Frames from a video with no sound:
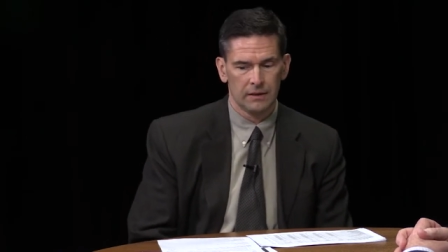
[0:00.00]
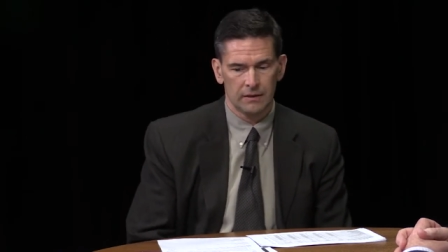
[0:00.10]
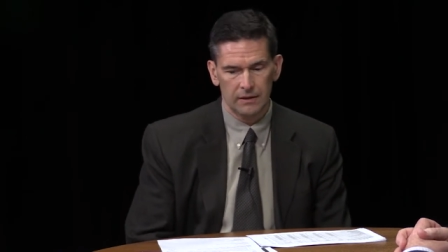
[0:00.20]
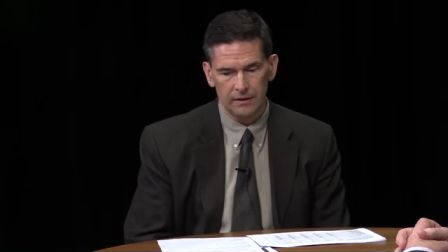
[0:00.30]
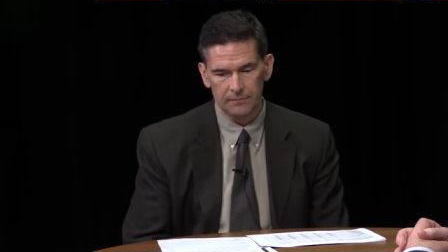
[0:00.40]

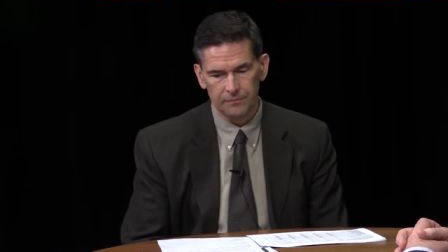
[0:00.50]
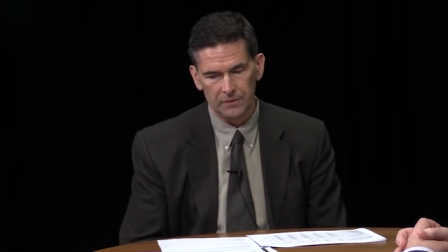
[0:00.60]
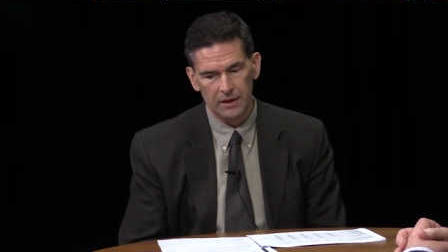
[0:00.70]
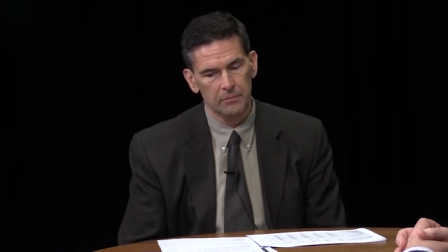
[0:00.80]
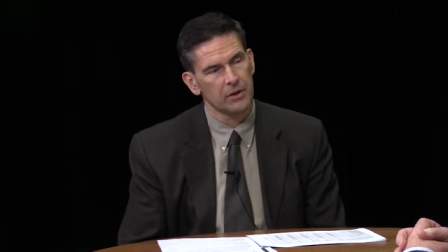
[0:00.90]
um,
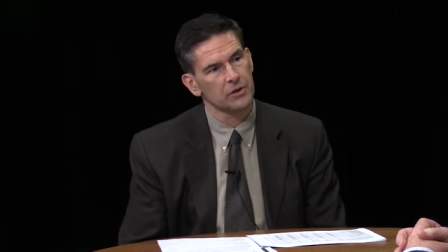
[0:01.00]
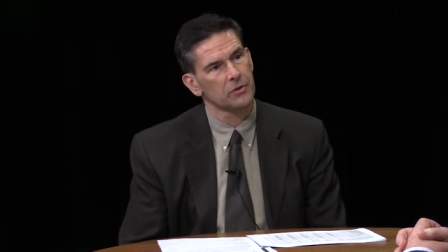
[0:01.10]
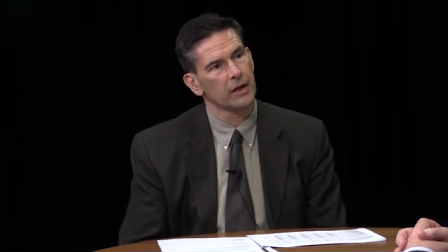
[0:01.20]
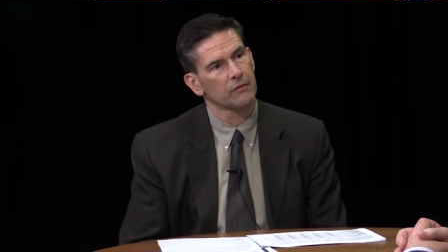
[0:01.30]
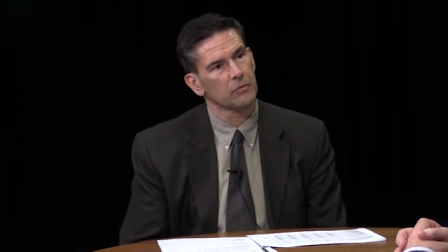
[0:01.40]
the
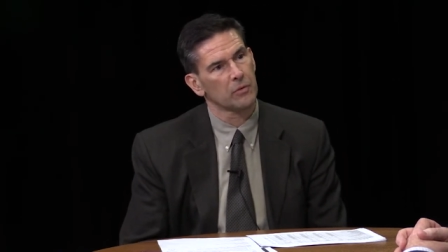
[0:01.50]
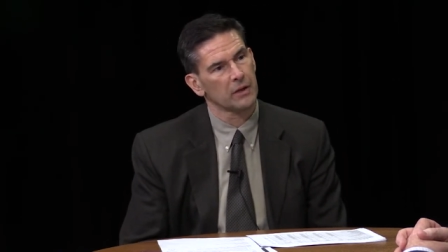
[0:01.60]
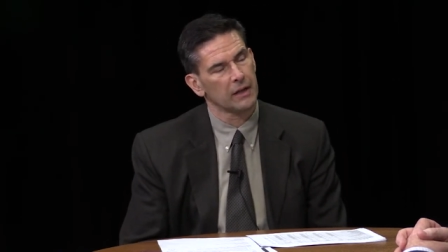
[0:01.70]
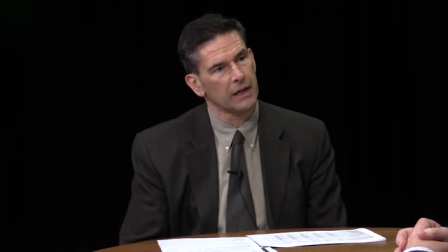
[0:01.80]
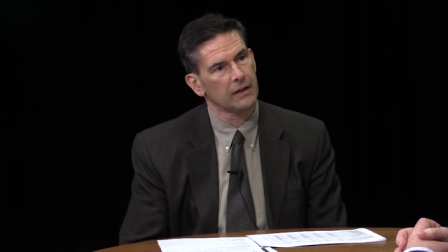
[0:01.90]
administrative
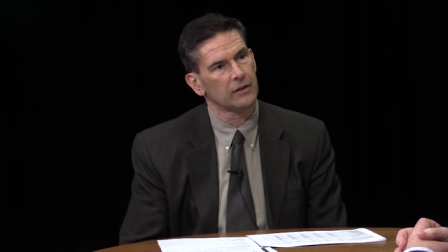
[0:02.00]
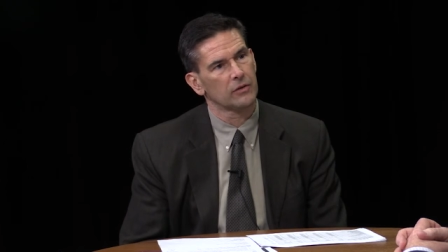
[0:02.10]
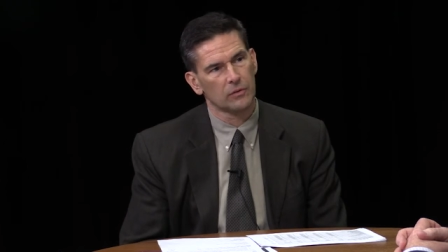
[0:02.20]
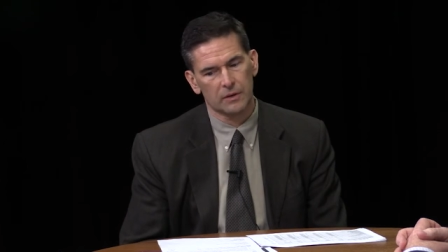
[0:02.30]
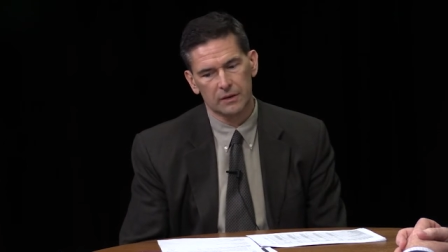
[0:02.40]
coordinator
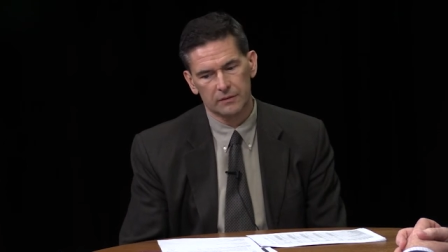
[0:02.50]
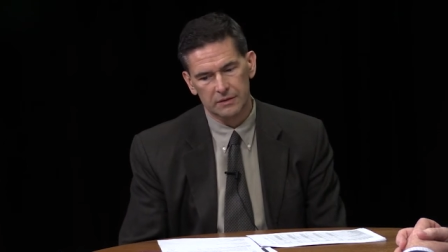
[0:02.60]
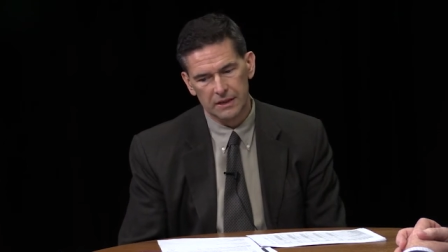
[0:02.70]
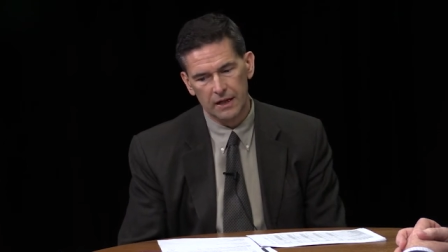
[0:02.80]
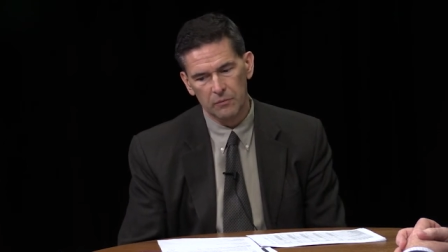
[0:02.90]
or
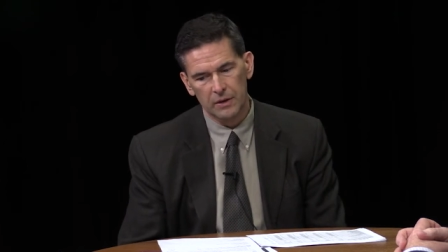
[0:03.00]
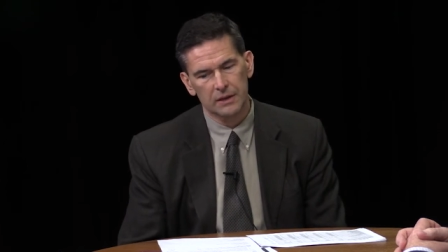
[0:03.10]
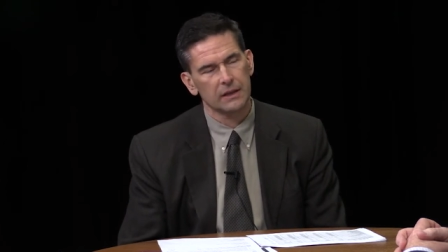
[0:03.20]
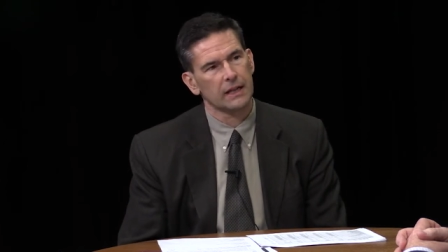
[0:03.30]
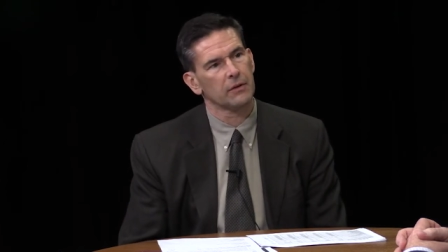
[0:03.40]
stay
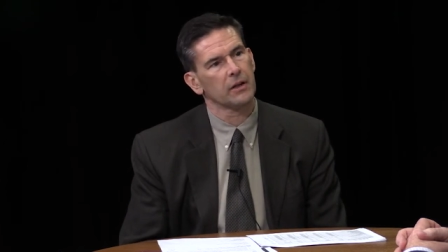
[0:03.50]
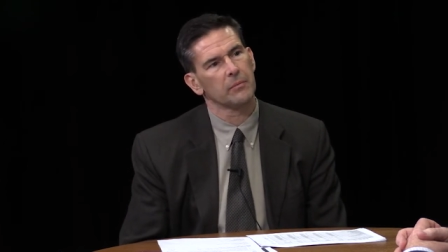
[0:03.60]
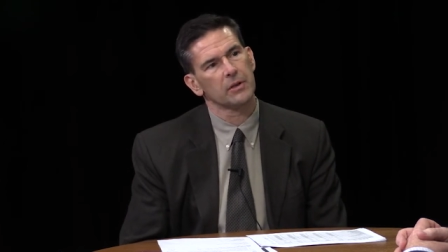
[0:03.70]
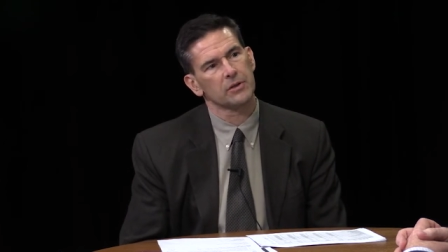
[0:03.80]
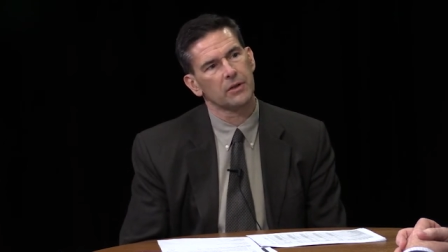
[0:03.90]
with the county
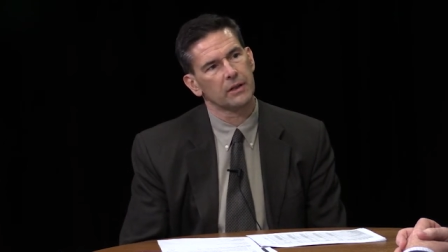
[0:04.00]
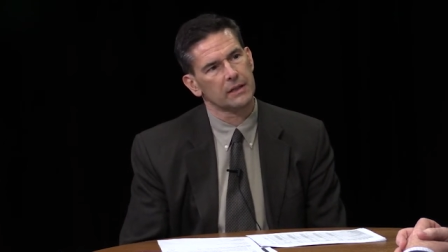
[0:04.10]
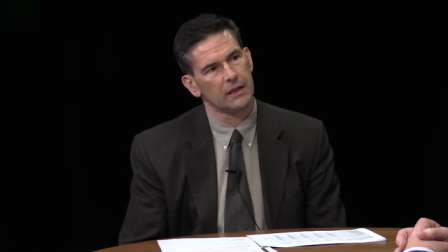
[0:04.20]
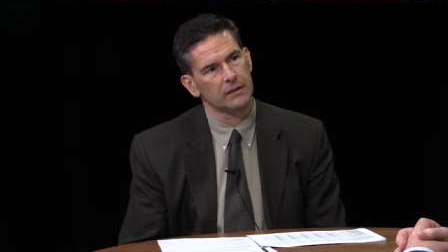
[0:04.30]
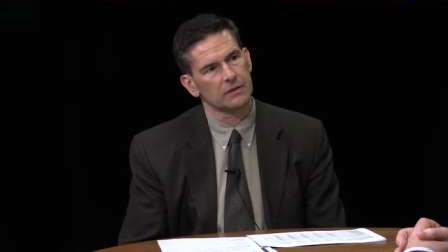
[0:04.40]
administrator.
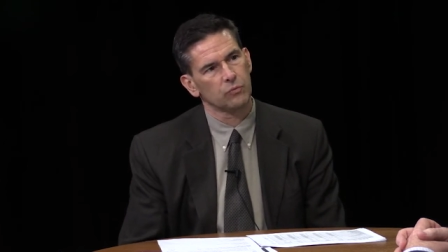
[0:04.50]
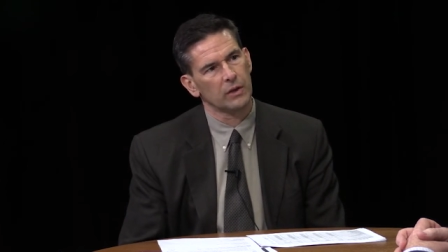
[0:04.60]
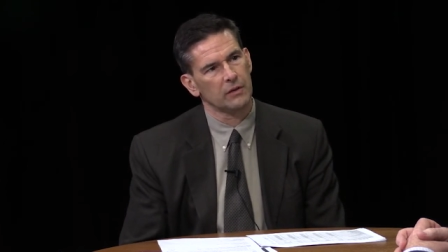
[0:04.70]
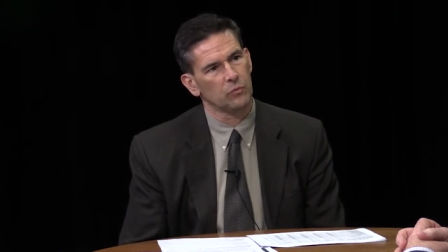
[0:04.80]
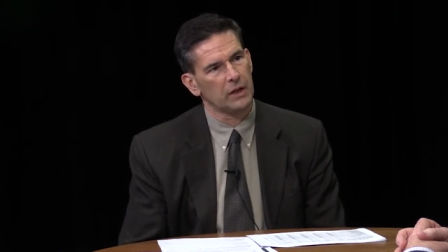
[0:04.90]
Tell us
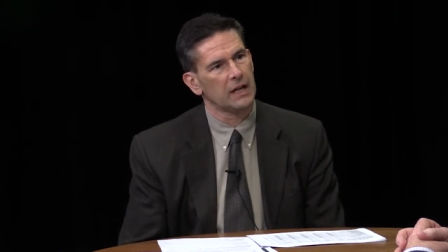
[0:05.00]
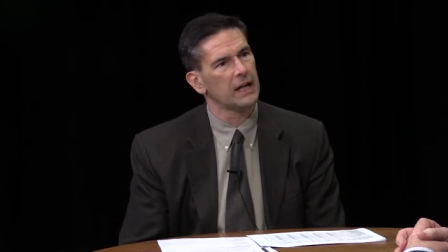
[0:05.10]
what, what it